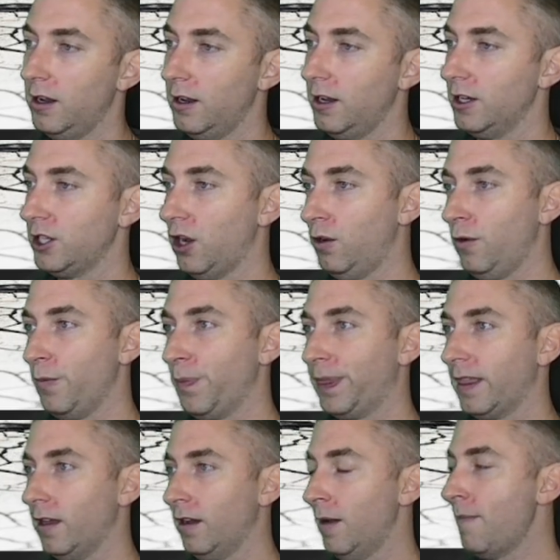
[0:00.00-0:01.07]
So
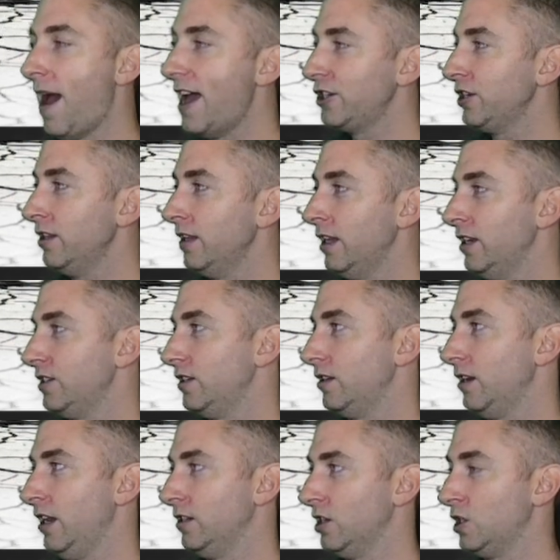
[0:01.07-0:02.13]
imagine this
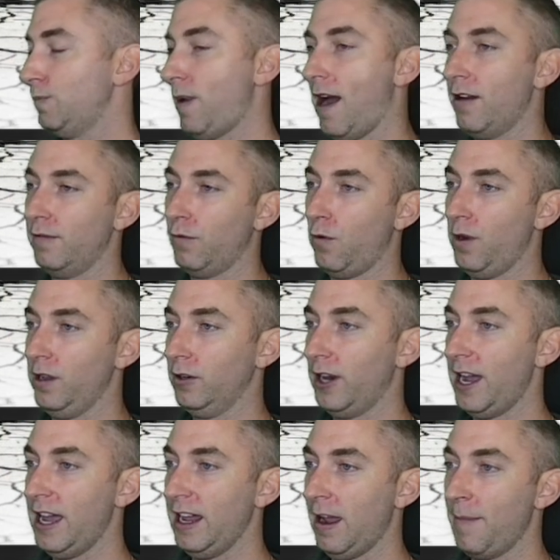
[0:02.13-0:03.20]
is a spout of oil,
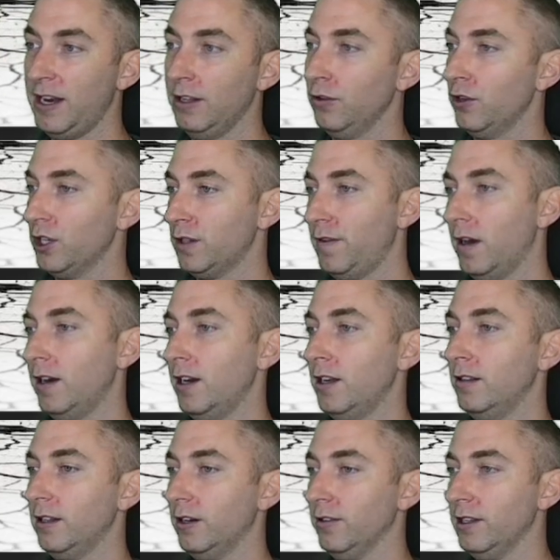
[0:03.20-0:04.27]
right? I mean, it looks very
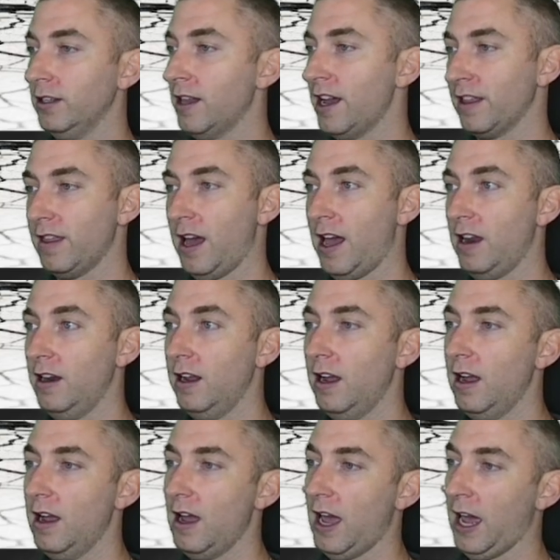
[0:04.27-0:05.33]
clearly like that,
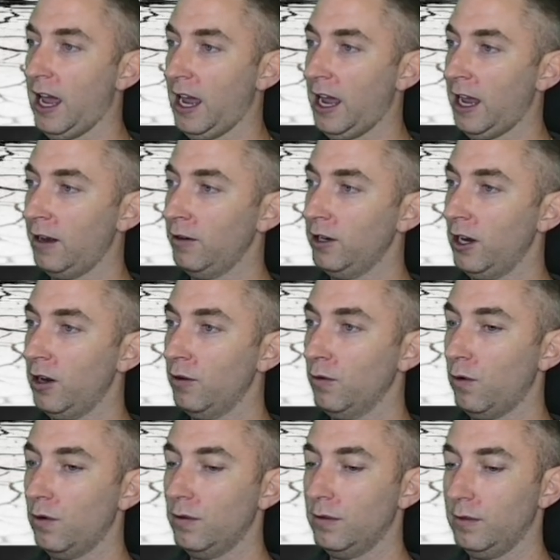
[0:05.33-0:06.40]
and
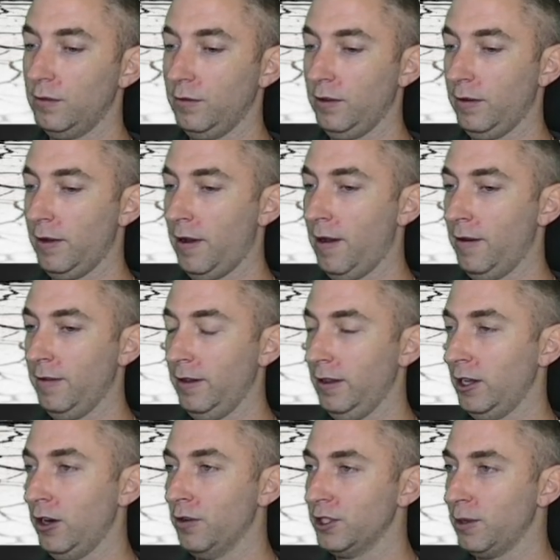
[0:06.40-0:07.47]

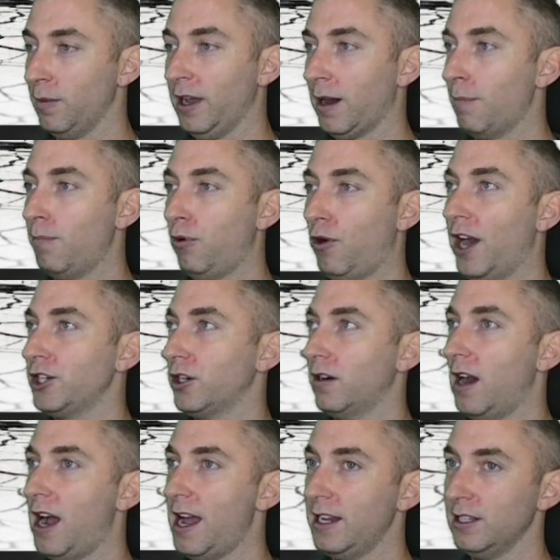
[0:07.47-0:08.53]
it's like a
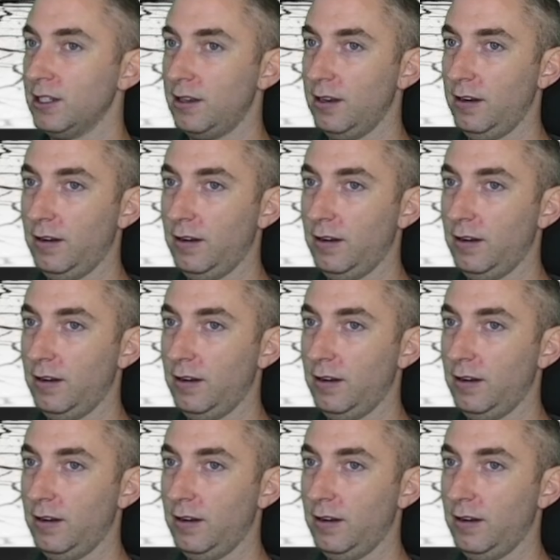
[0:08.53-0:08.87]
pressurized.